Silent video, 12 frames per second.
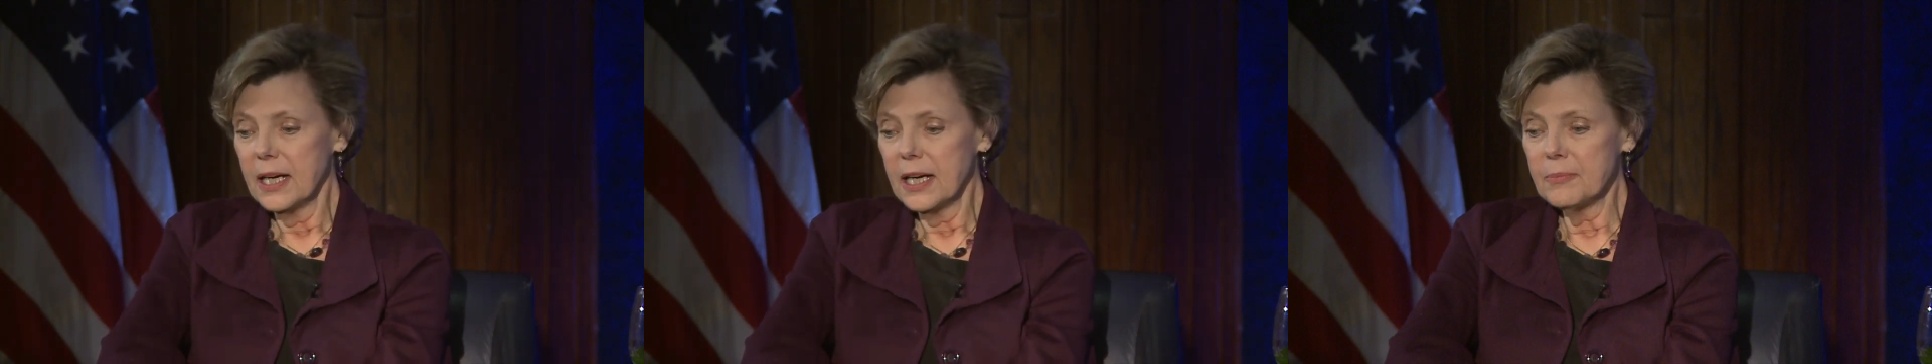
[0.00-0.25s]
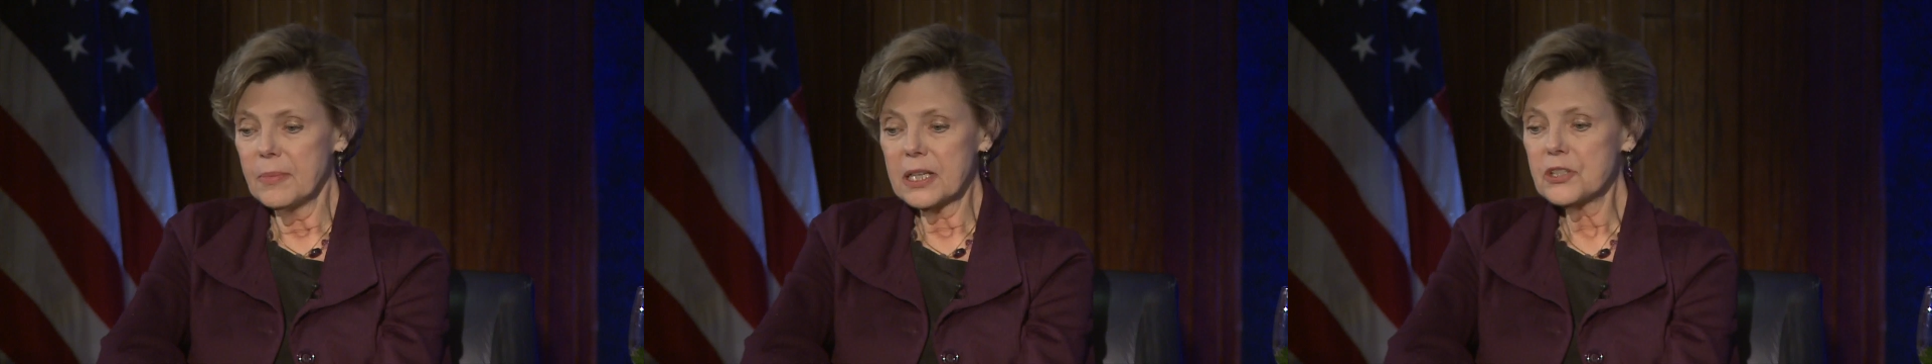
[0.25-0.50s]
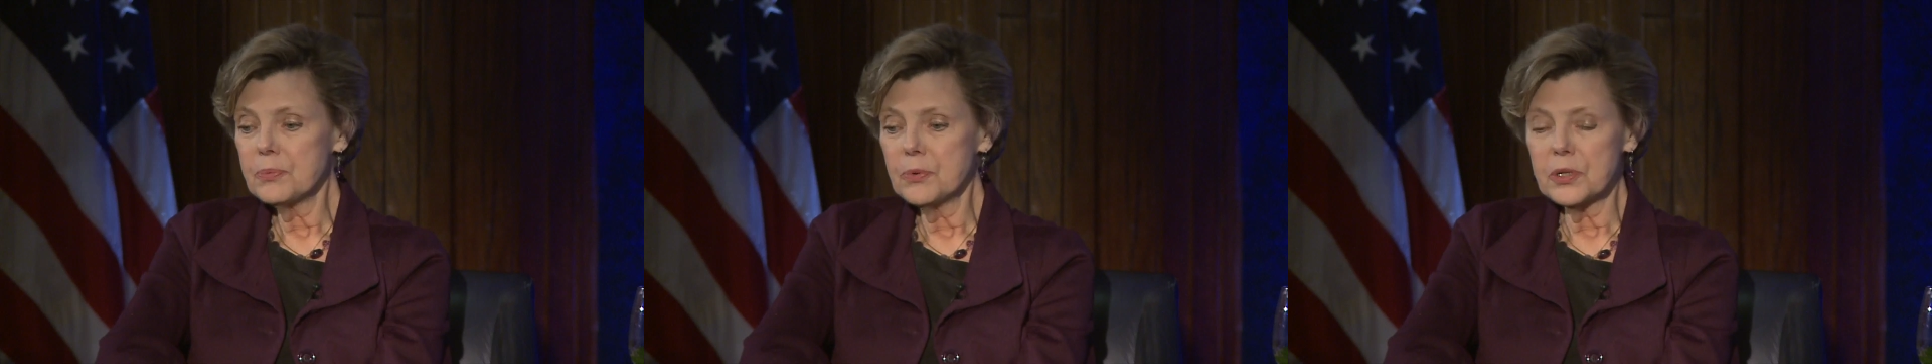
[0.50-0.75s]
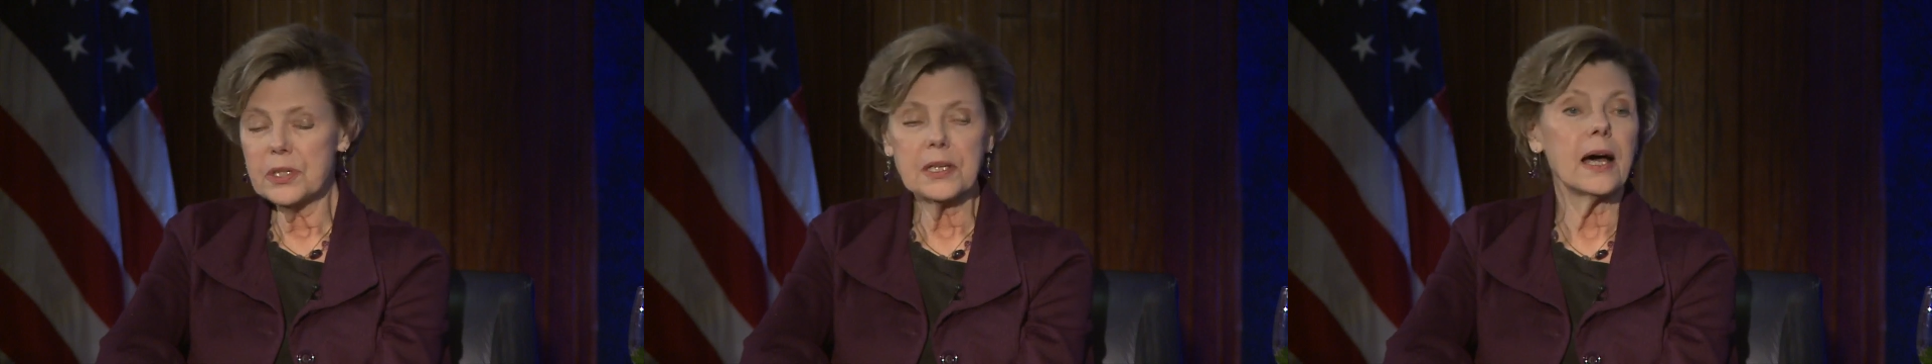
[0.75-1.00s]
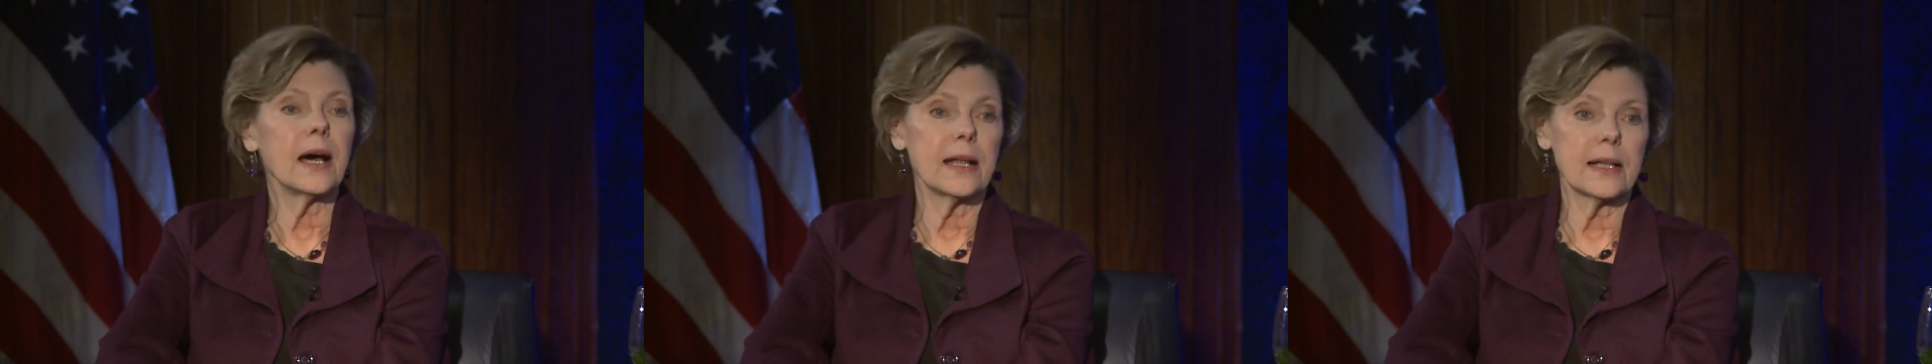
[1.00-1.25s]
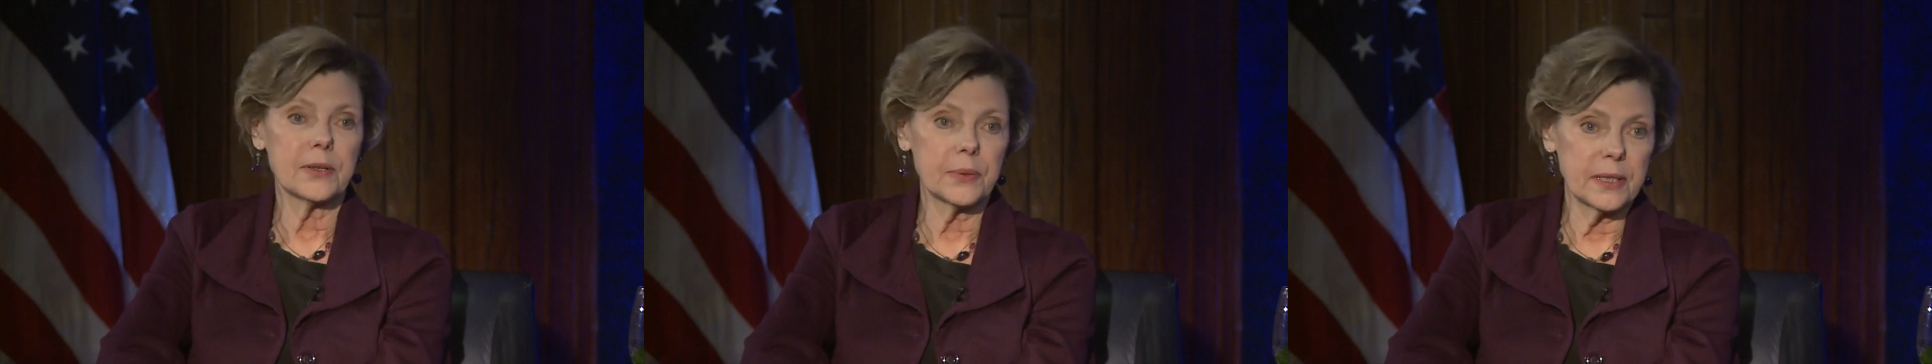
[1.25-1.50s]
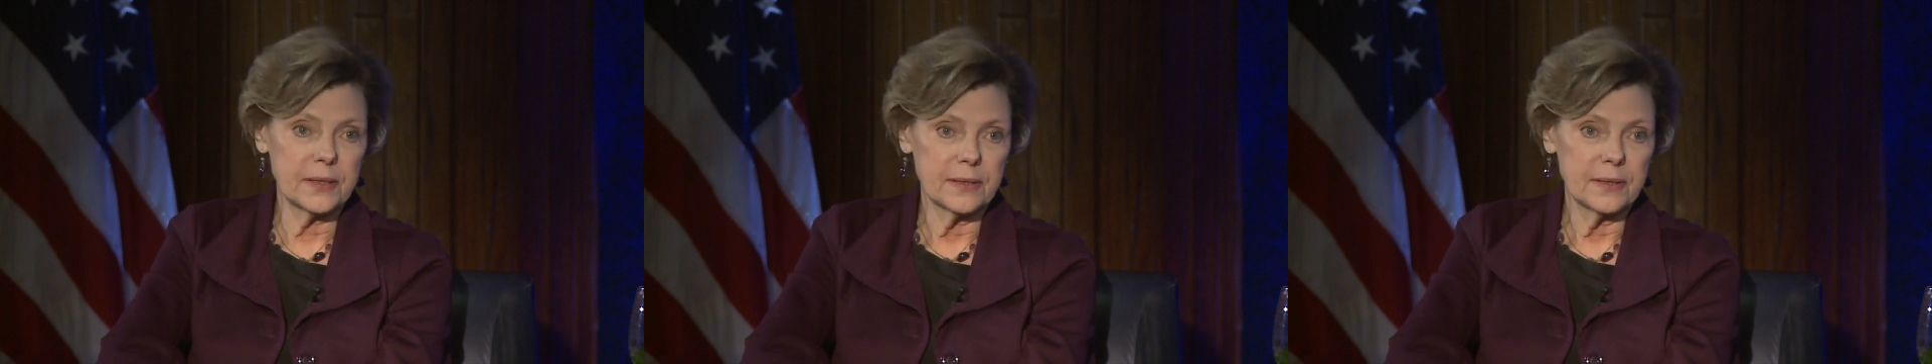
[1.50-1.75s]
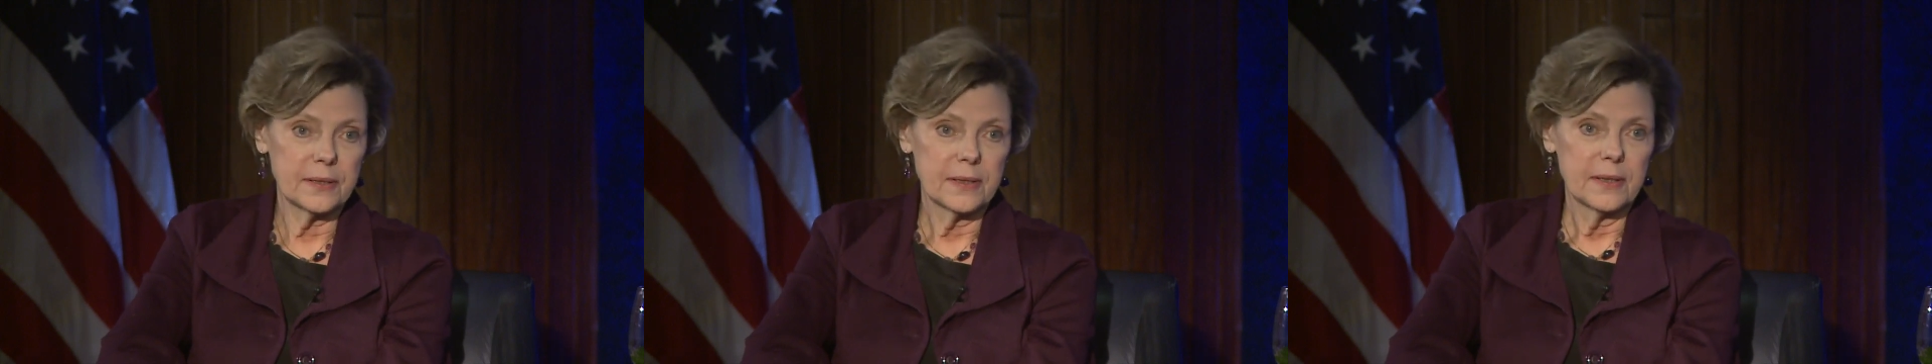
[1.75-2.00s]
a much more
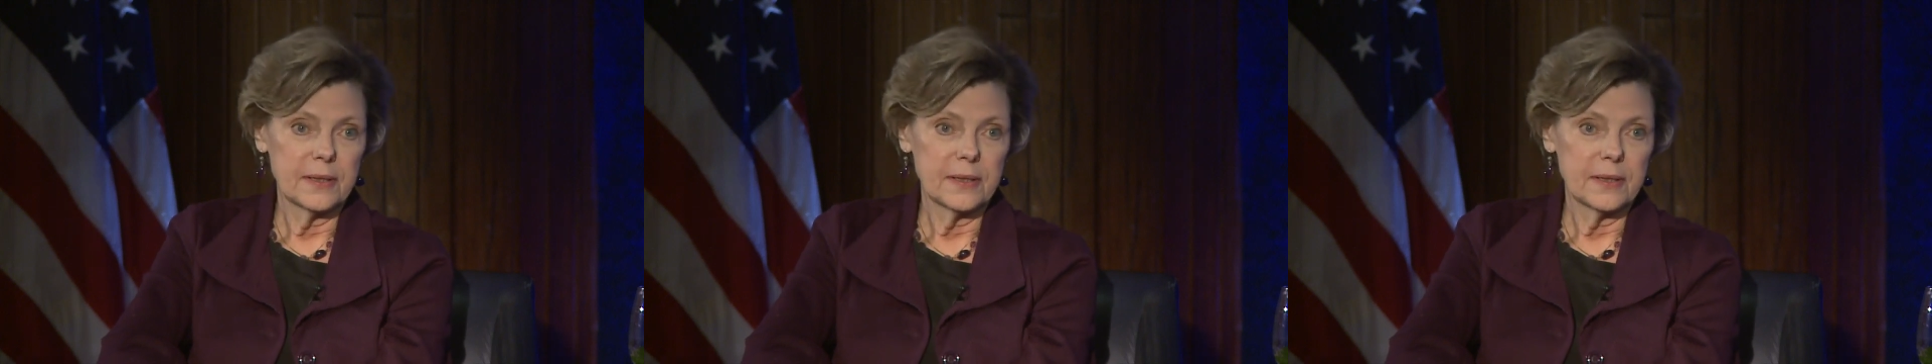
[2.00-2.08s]
tolerant